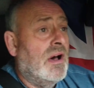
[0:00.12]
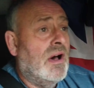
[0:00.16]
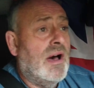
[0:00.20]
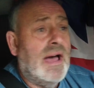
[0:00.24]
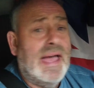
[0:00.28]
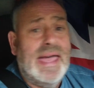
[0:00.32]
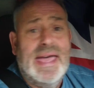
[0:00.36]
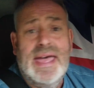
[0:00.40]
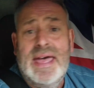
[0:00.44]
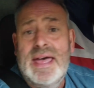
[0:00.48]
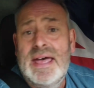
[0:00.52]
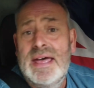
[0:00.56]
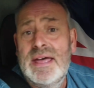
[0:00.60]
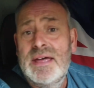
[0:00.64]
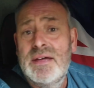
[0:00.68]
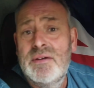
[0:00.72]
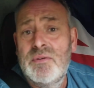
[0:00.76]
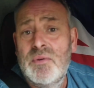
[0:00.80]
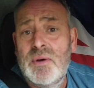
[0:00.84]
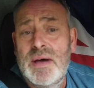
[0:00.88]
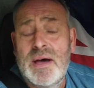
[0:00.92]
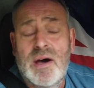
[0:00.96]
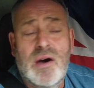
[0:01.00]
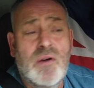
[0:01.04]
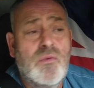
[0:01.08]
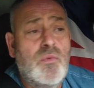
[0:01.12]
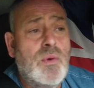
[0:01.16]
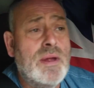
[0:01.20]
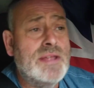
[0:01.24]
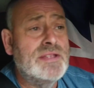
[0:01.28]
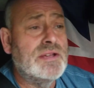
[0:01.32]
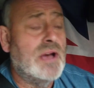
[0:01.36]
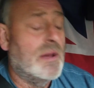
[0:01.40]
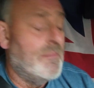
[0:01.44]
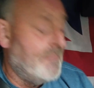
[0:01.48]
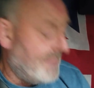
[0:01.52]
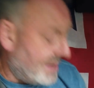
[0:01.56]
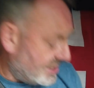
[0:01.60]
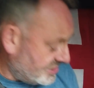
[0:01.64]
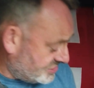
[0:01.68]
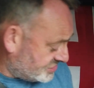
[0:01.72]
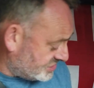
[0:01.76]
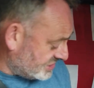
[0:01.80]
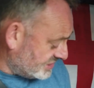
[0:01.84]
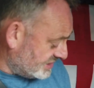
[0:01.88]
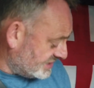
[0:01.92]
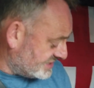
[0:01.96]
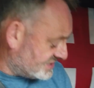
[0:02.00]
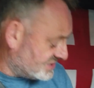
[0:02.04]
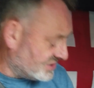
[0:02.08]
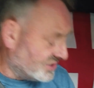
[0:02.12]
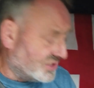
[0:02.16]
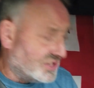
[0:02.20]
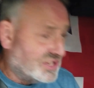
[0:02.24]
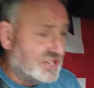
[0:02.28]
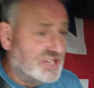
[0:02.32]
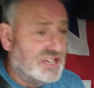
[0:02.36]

Hi. Well, I, mentioned this on